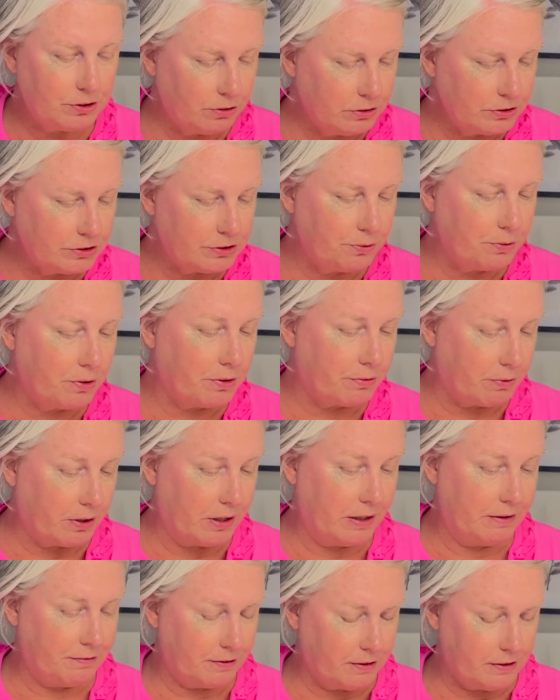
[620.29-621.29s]
also
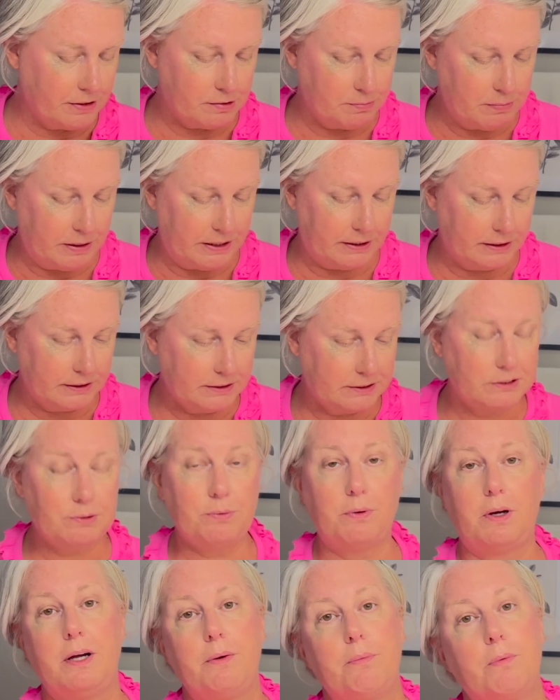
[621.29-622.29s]
Thrive Cosmetics,
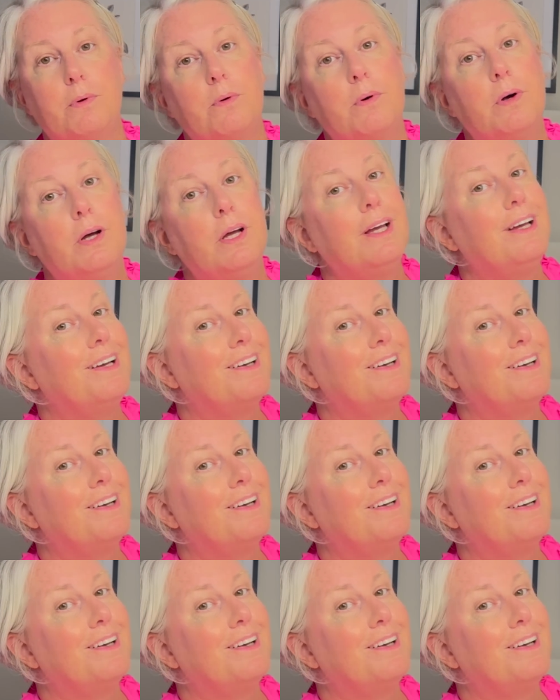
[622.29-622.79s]
so I will